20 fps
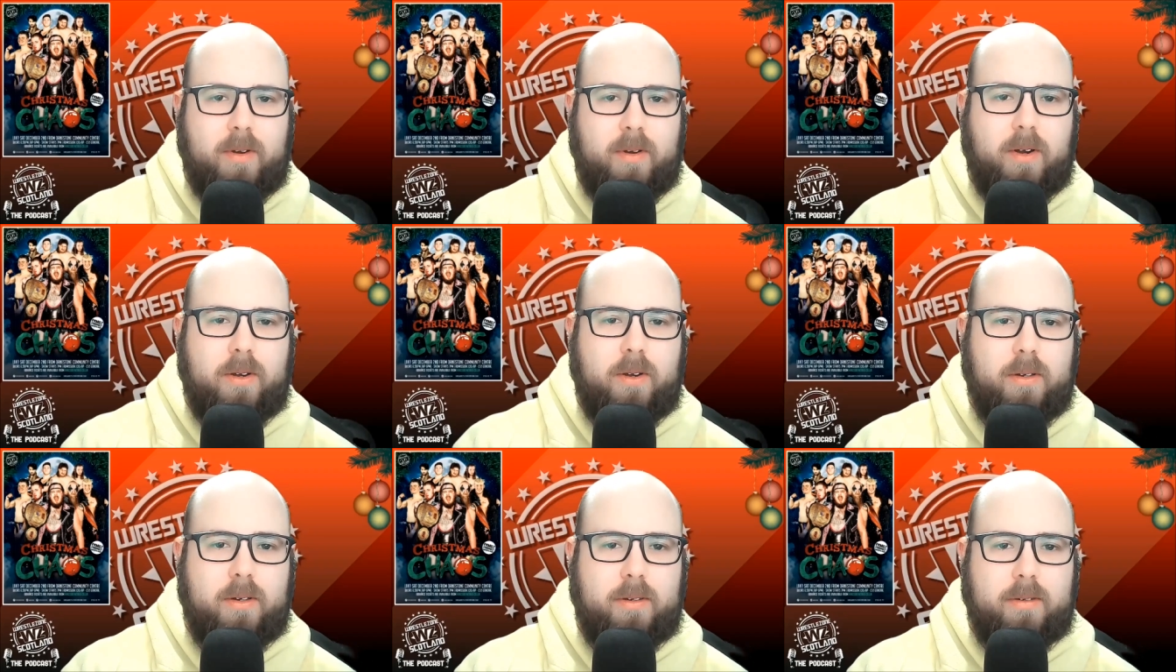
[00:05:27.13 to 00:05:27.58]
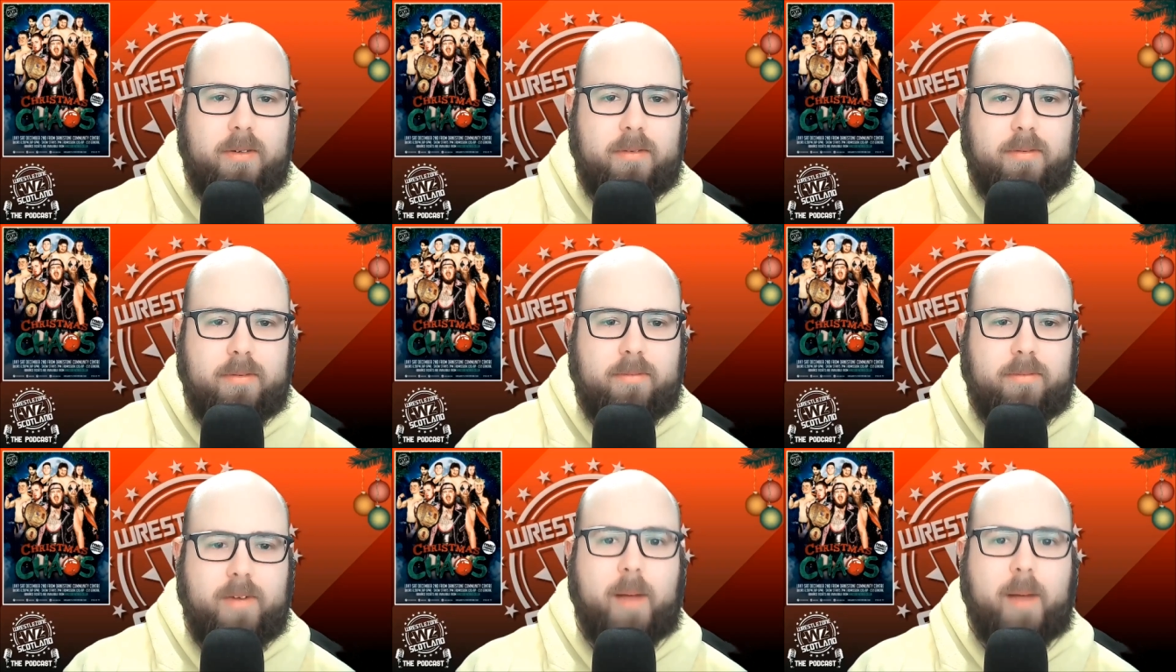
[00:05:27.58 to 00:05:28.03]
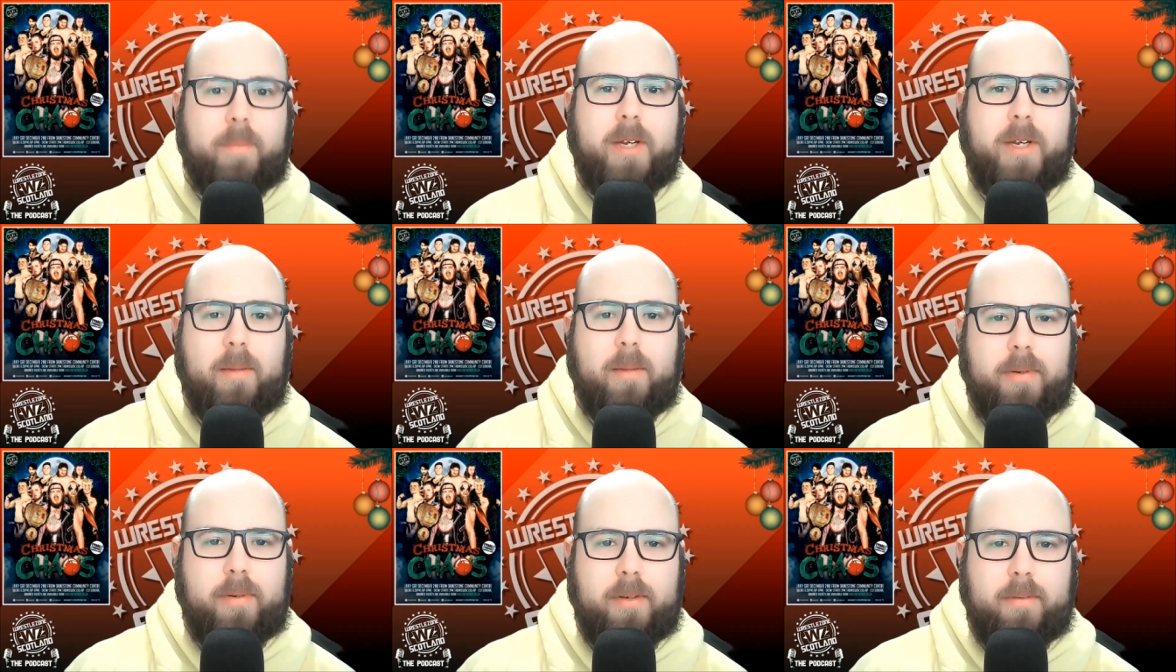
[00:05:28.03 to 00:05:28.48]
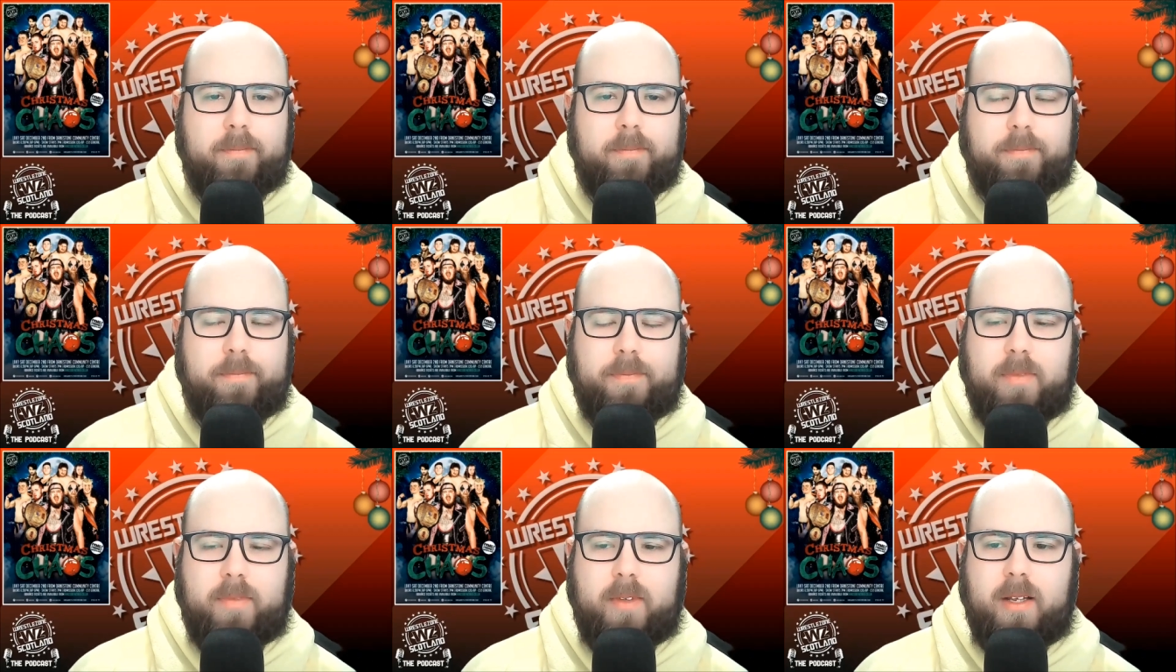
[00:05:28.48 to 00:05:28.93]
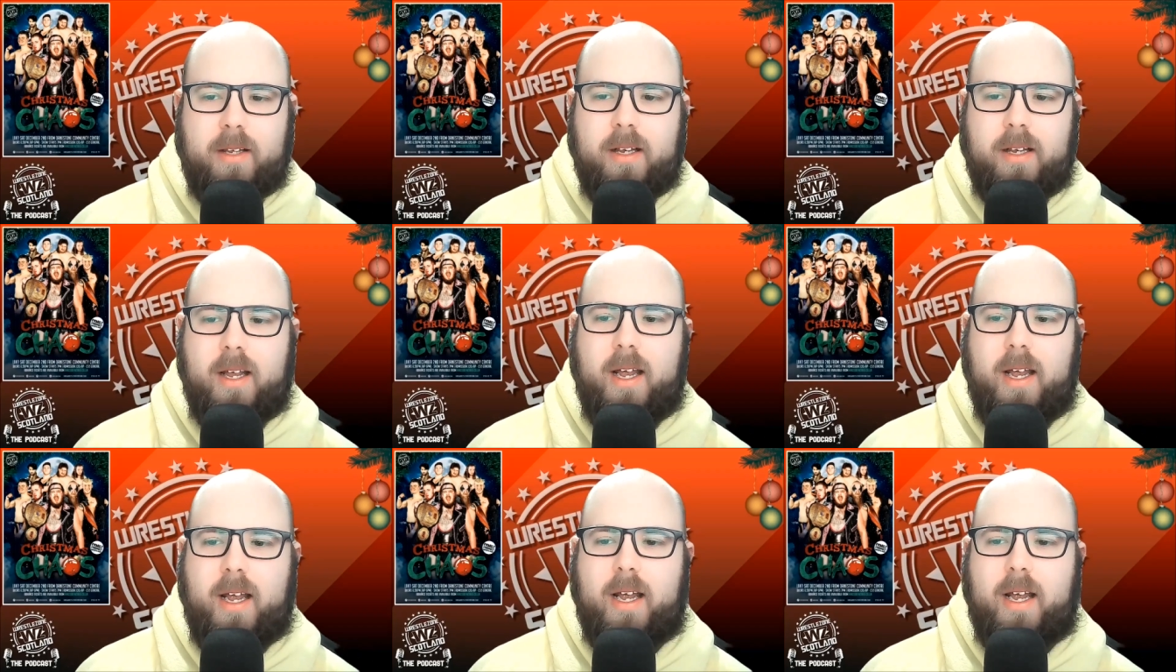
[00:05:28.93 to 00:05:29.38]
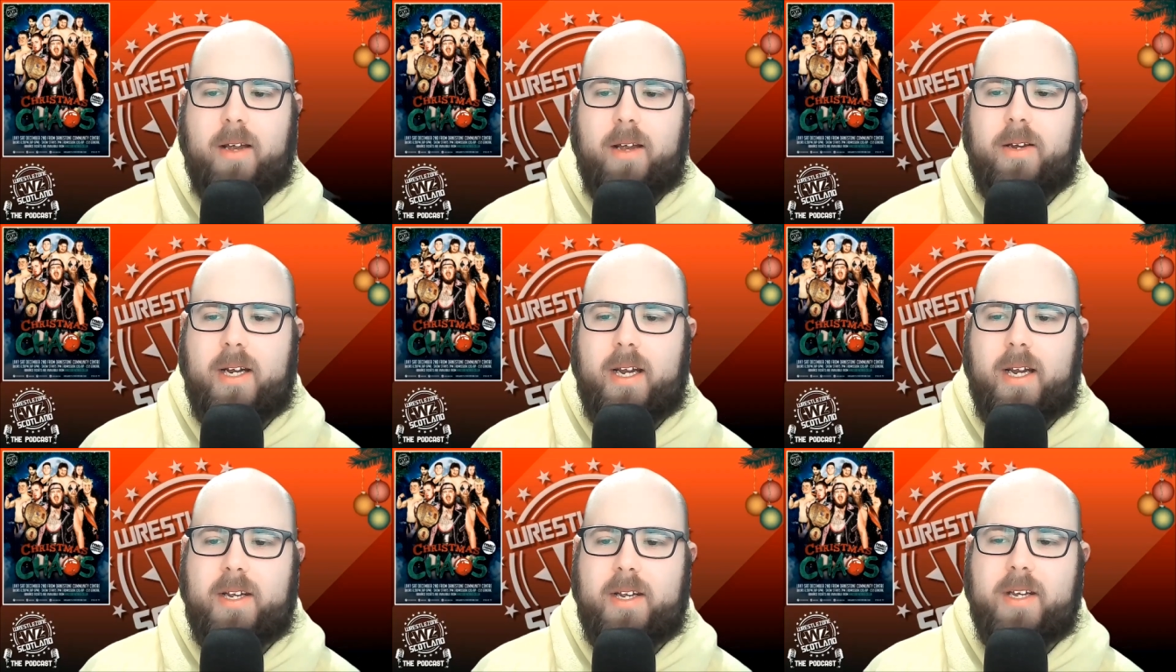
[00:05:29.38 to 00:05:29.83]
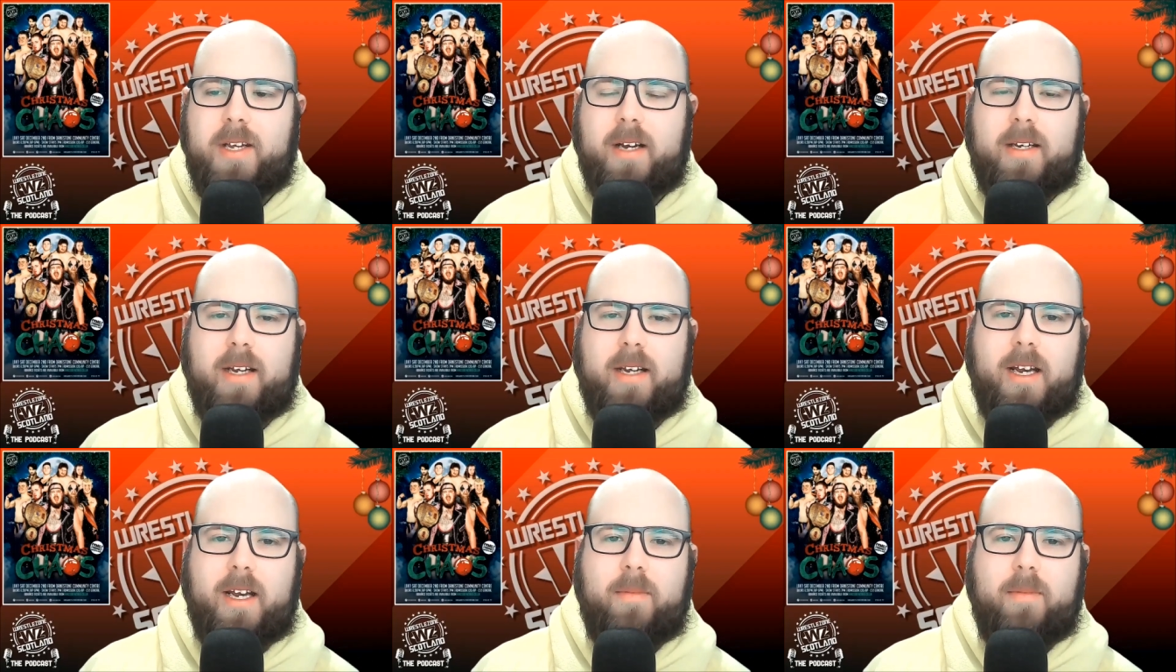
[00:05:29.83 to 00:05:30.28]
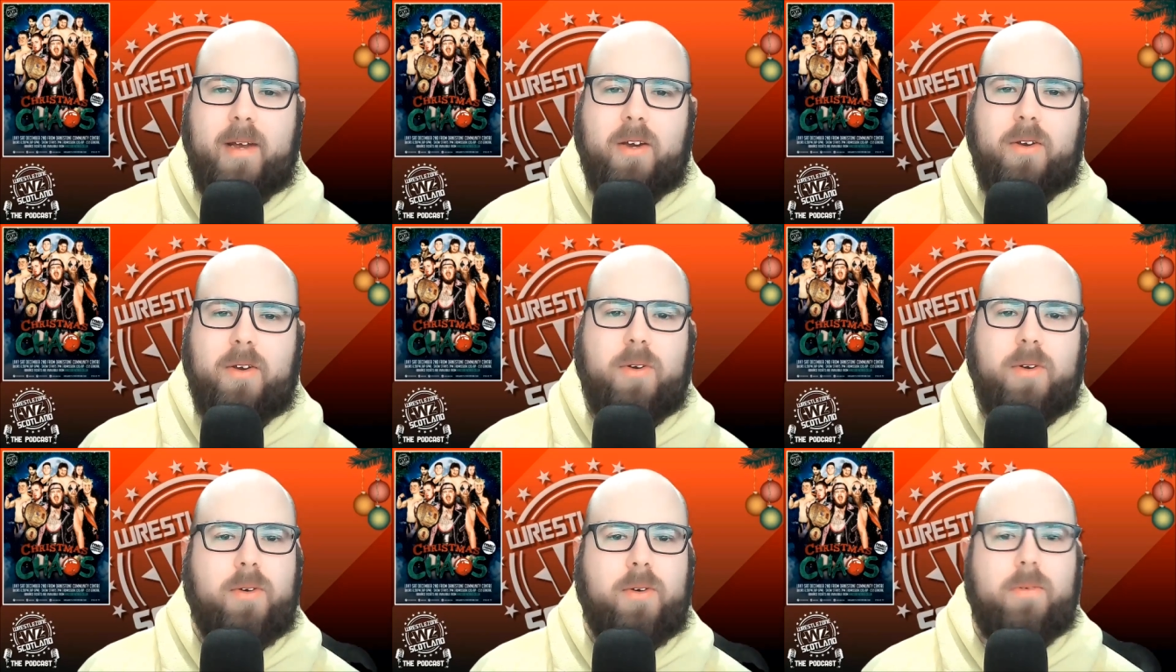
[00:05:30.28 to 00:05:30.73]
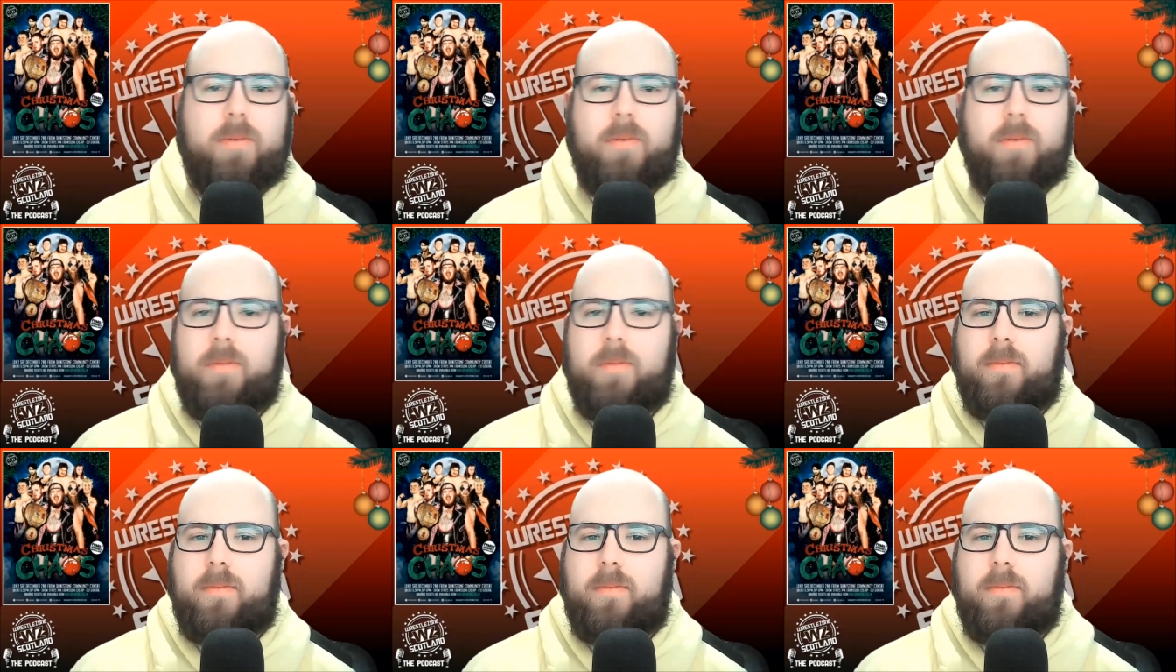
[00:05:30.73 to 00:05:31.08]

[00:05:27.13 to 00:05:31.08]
all wrapped up uh, against Zack Dynamite, who,